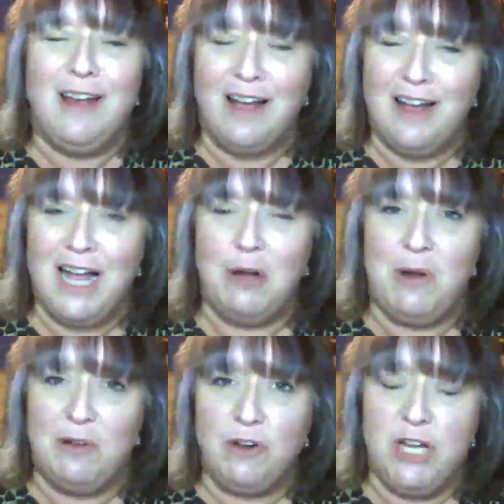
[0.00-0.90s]

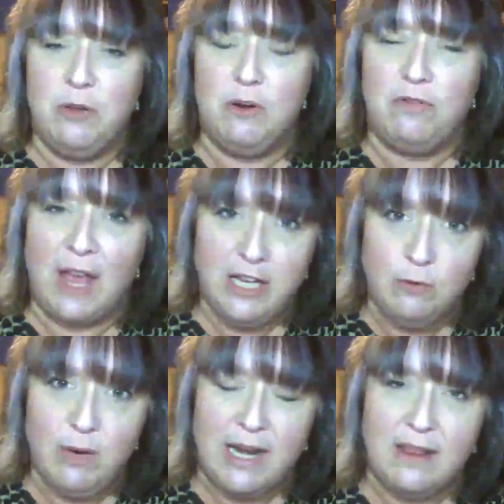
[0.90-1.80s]
however you
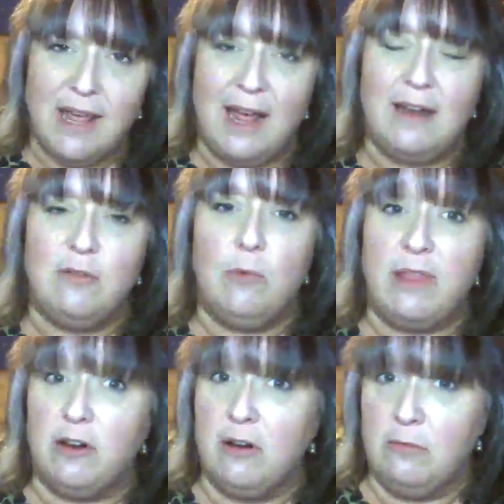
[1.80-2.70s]
evaluate that,
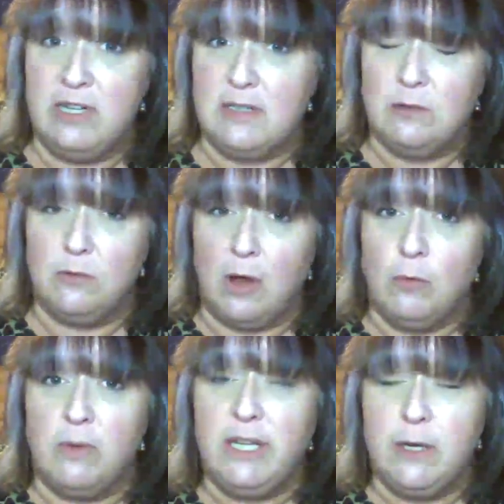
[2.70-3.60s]
whether it was a
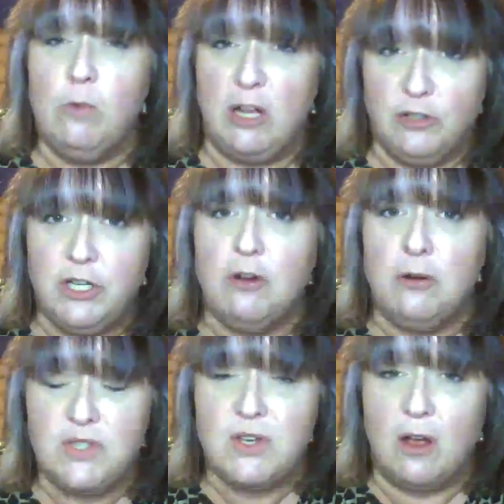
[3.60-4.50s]
really
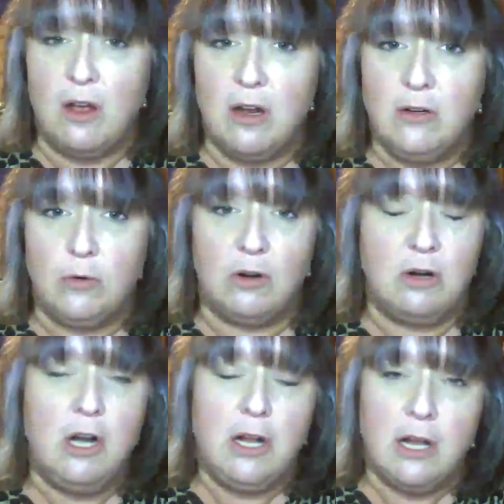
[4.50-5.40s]
well-known song or